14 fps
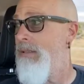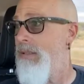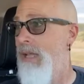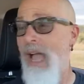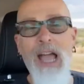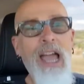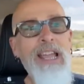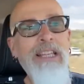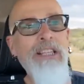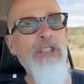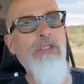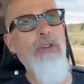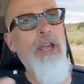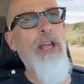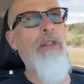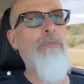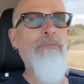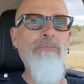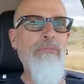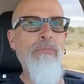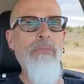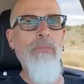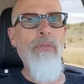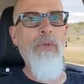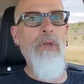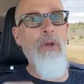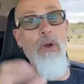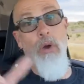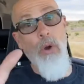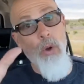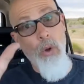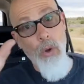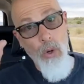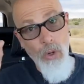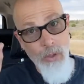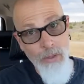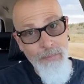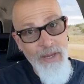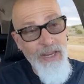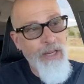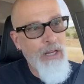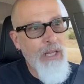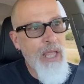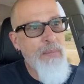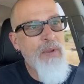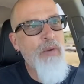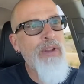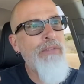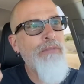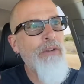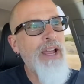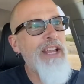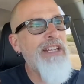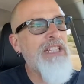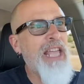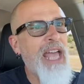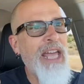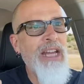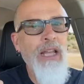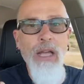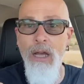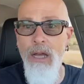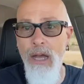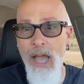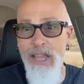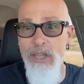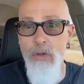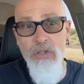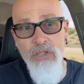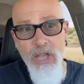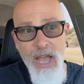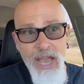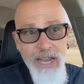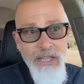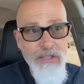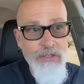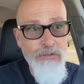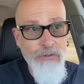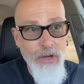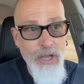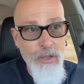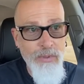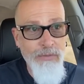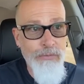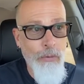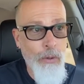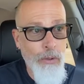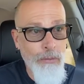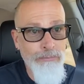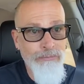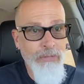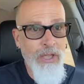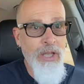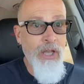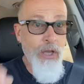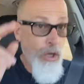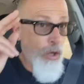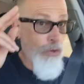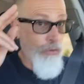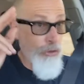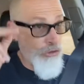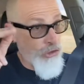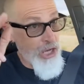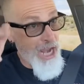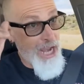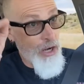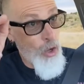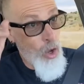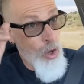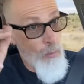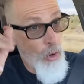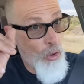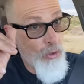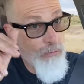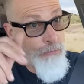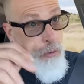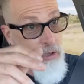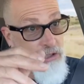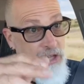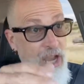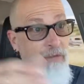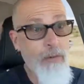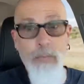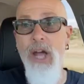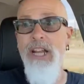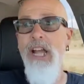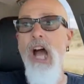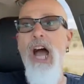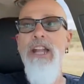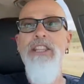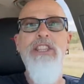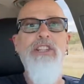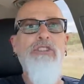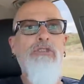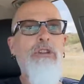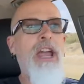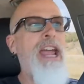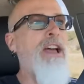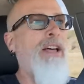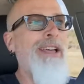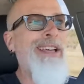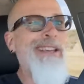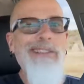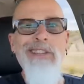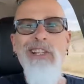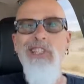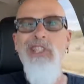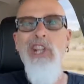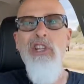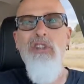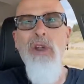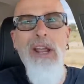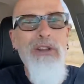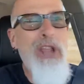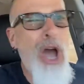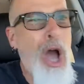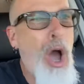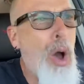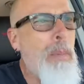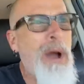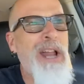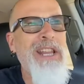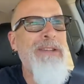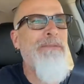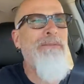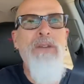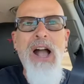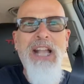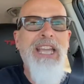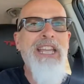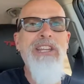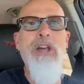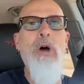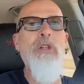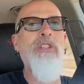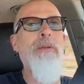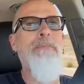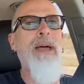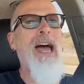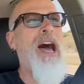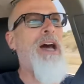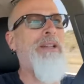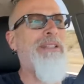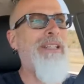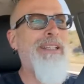I hike this trail. Or let me rephrase that. I used to hike this trail before the stay-at-home order forced everybody onto this trail. This is a trail nobody fucking knows about.